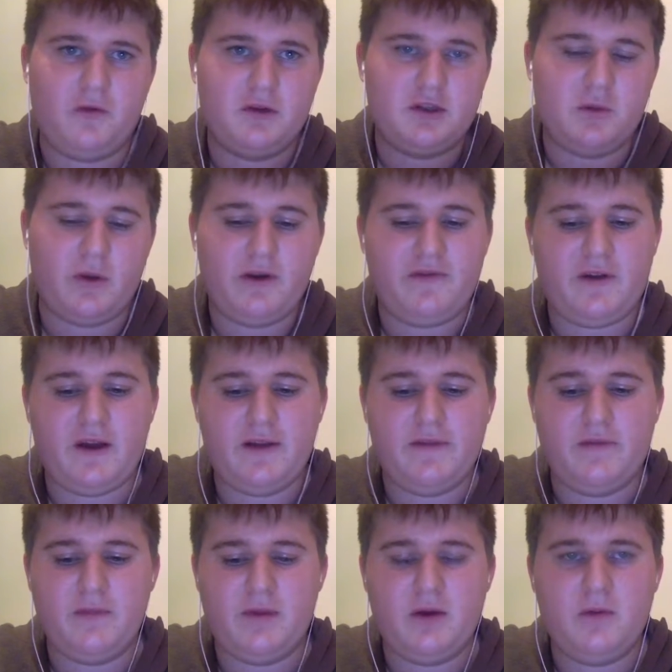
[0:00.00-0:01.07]
to
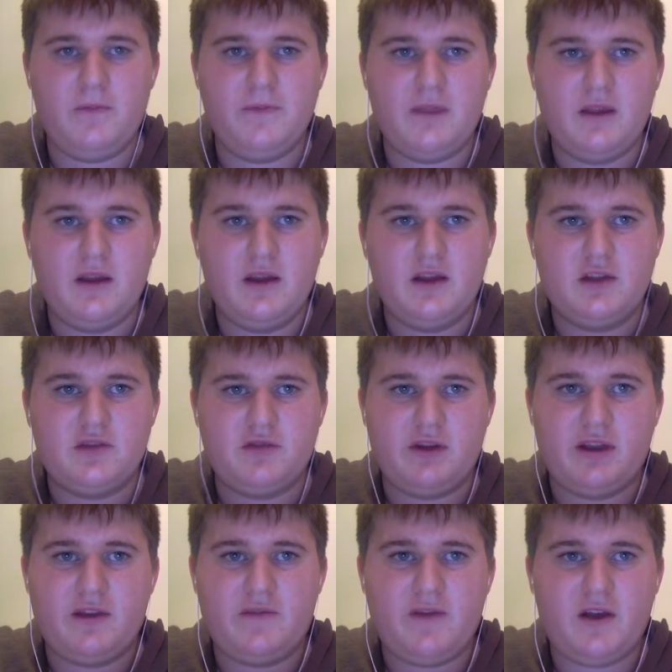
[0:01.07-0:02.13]
105mm. It's a really
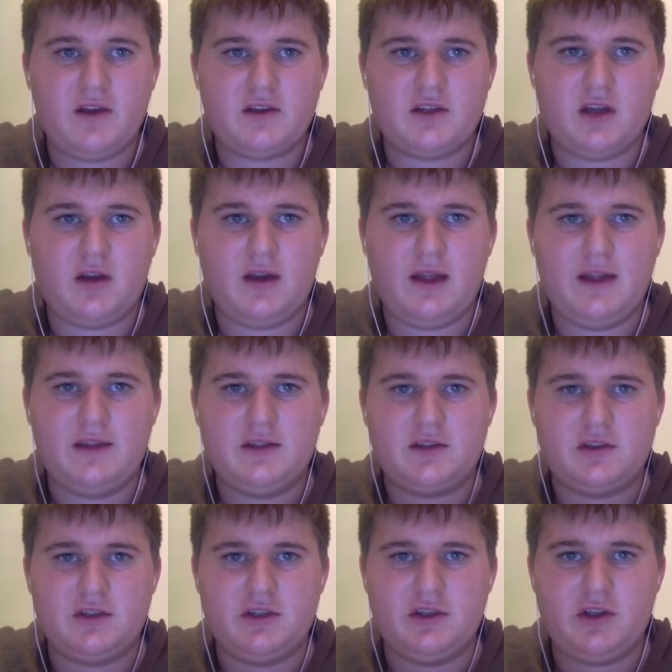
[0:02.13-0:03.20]
good versatile lens
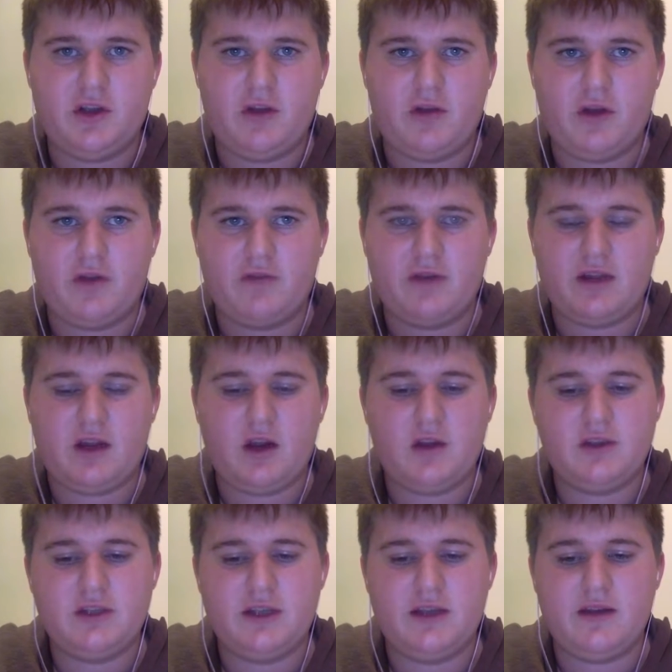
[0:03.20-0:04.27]
because you can go kind of really
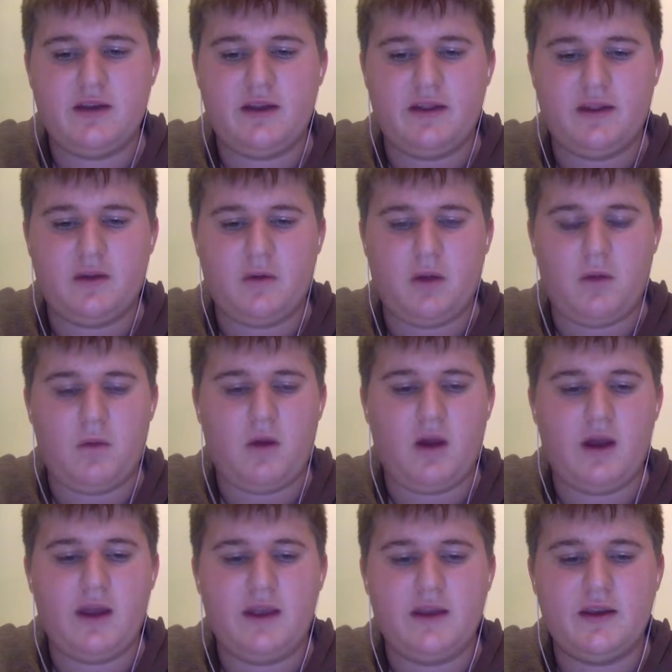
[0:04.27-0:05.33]
close in and then quite
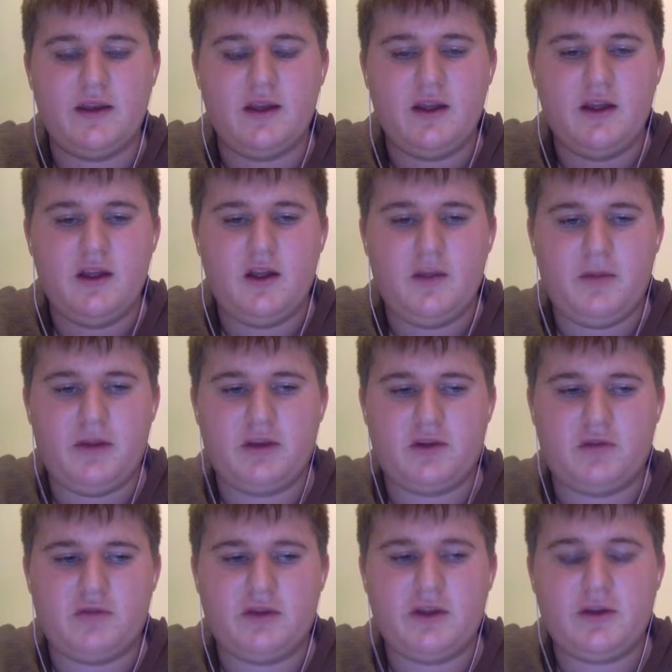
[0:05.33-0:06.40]
wide, but it's
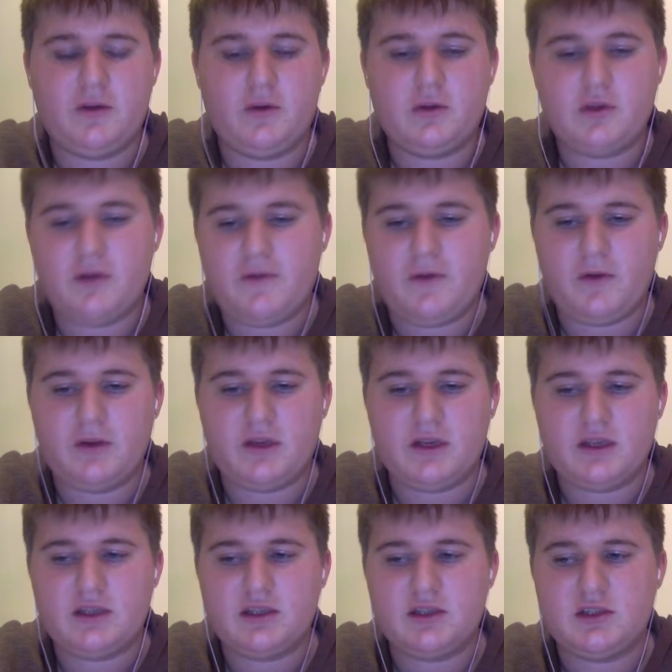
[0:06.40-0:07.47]
got really good autofocus,